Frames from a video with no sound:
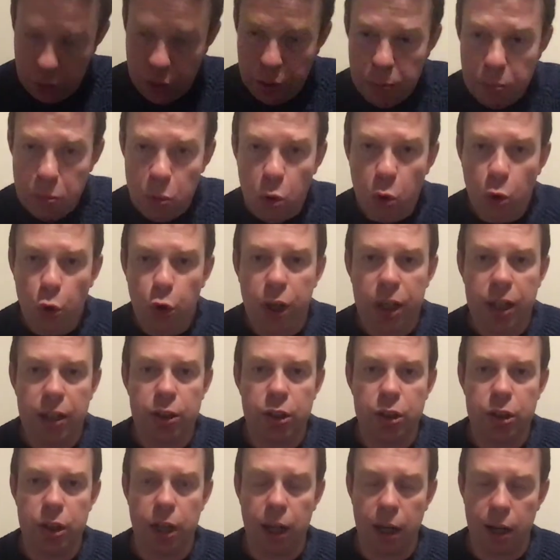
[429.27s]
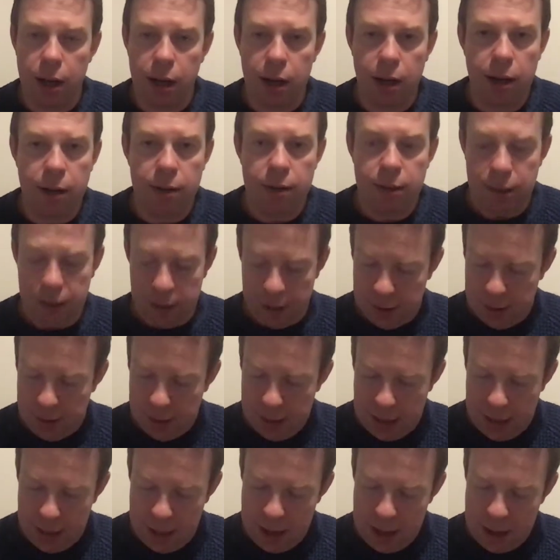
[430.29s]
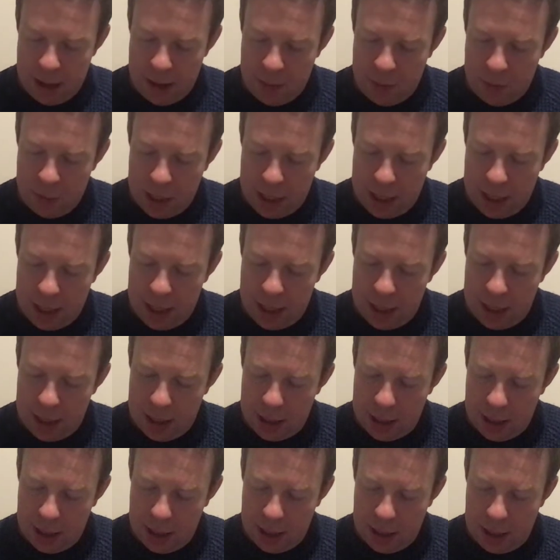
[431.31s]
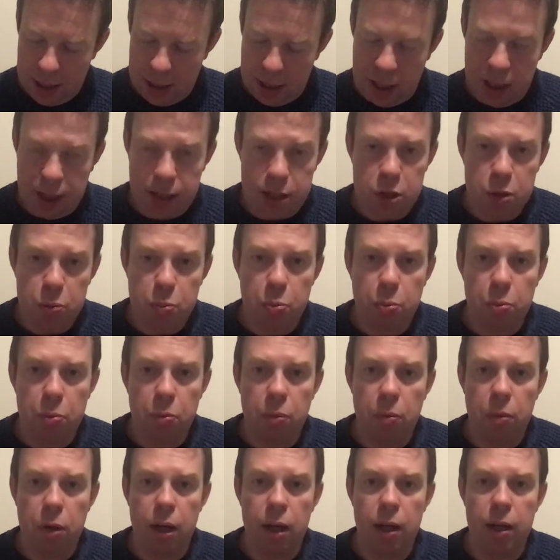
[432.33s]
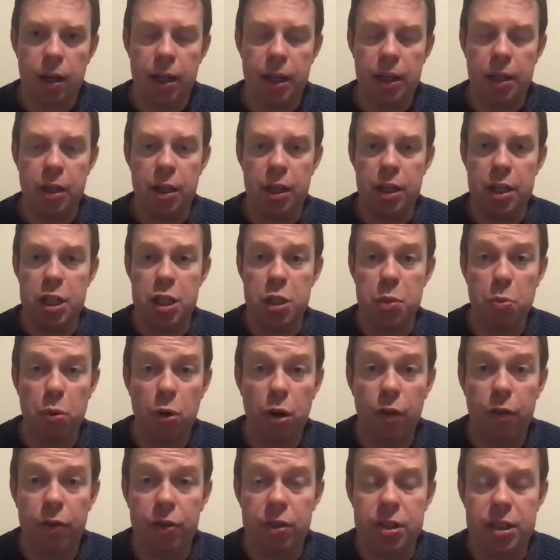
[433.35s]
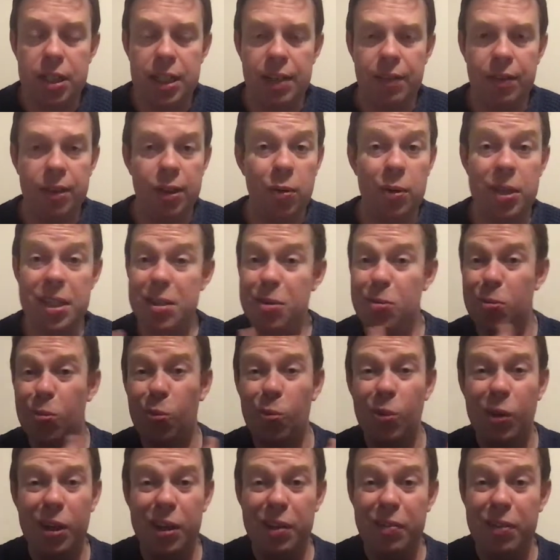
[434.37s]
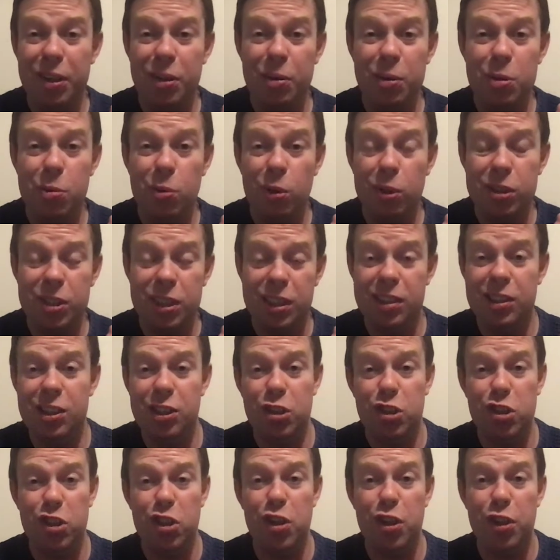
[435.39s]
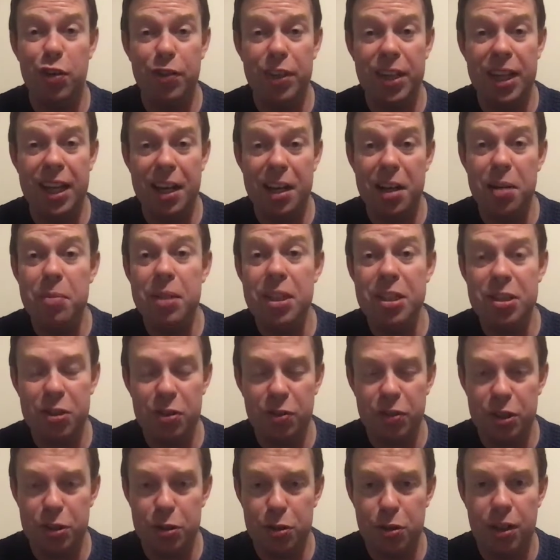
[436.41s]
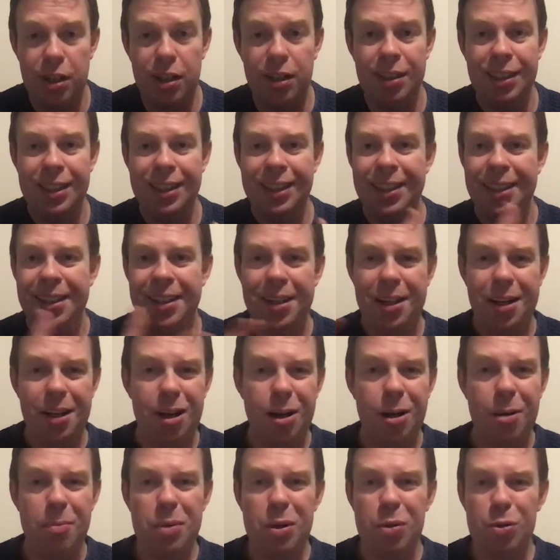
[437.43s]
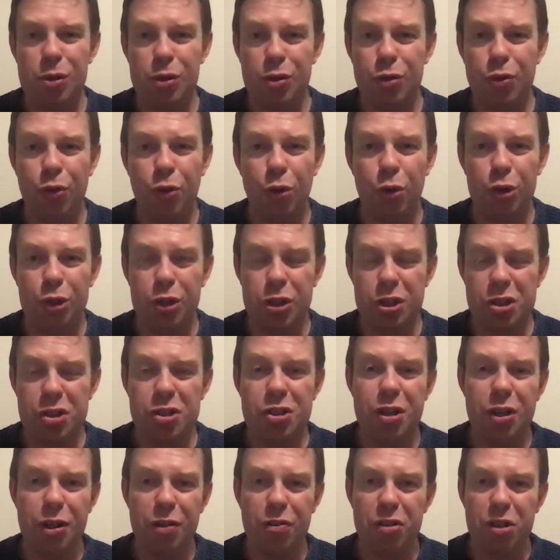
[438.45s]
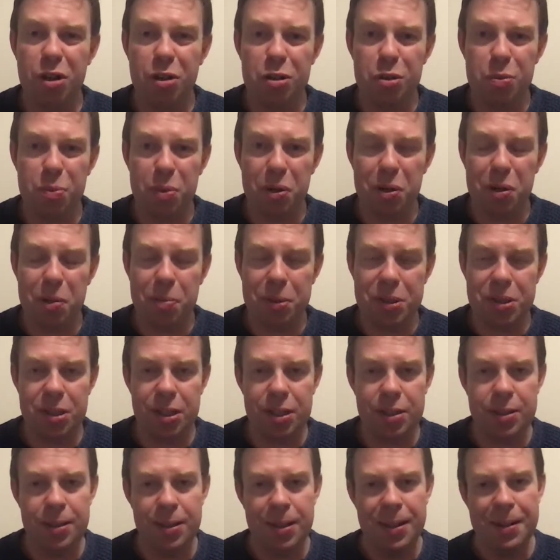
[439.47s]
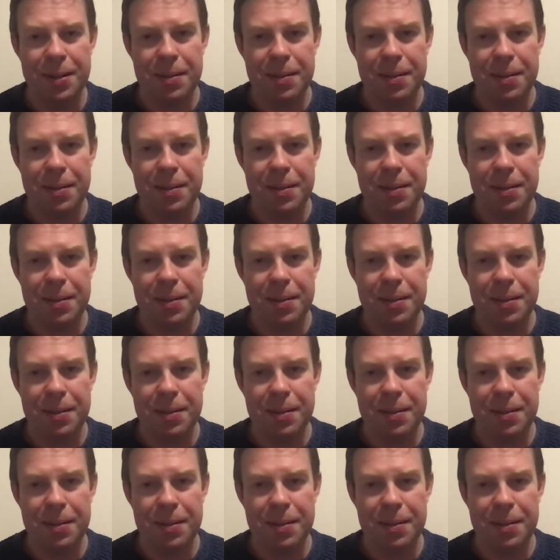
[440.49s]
the morning star um, in in his uh, in in his prophecy, even though he didn't, even though he wanted to serve the enemies of Israel, um, he was forced to serve God's purposes,